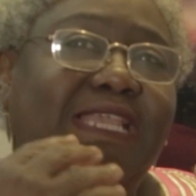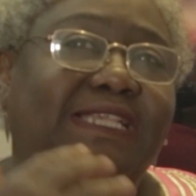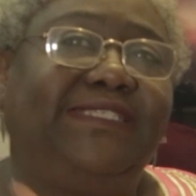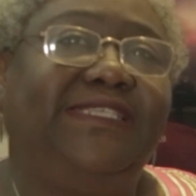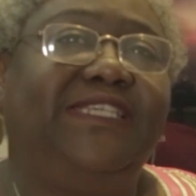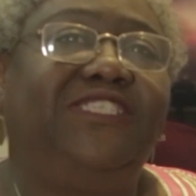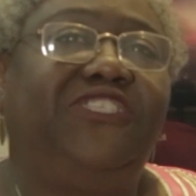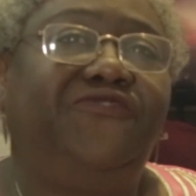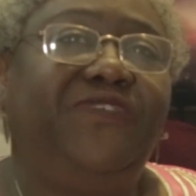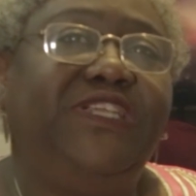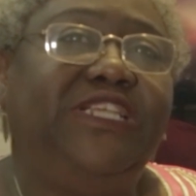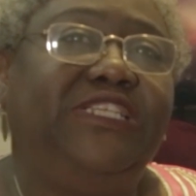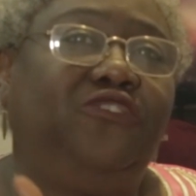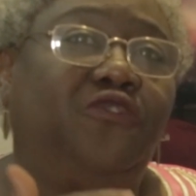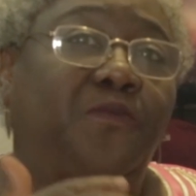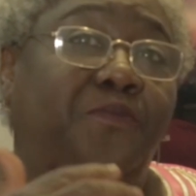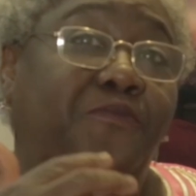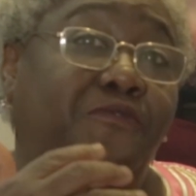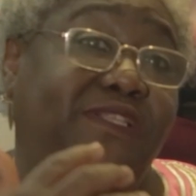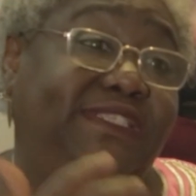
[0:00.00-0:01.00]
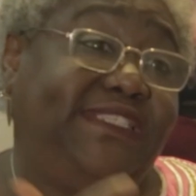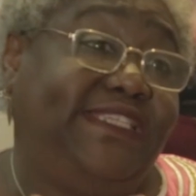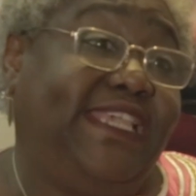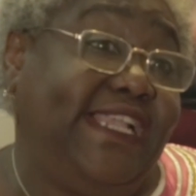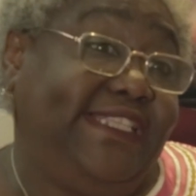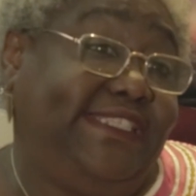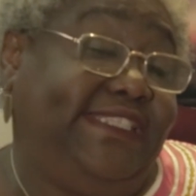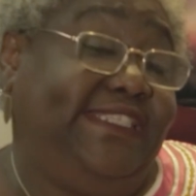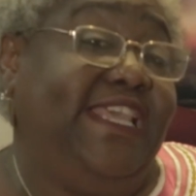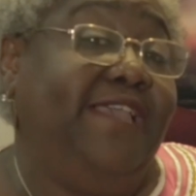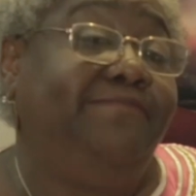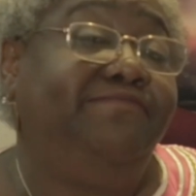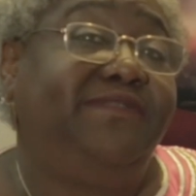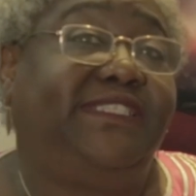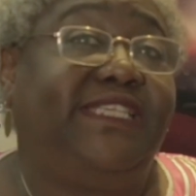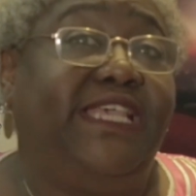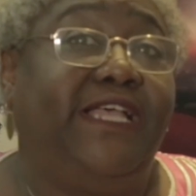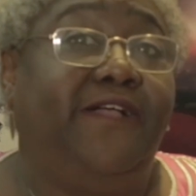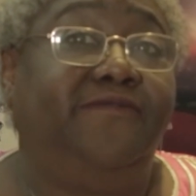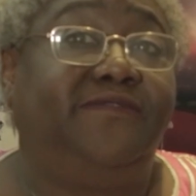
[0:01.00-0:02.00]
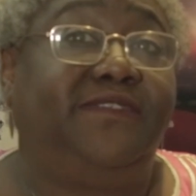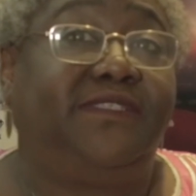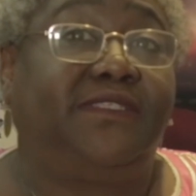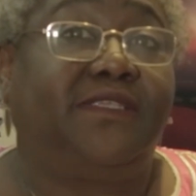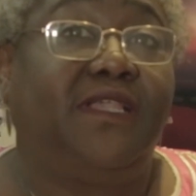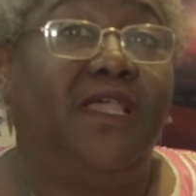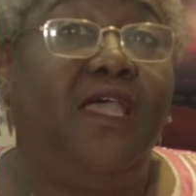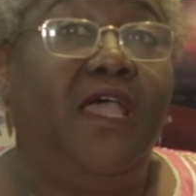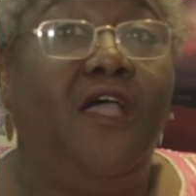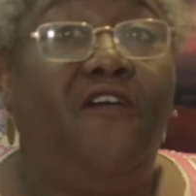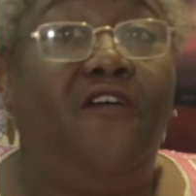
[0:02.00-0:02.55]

necessary to protect themselves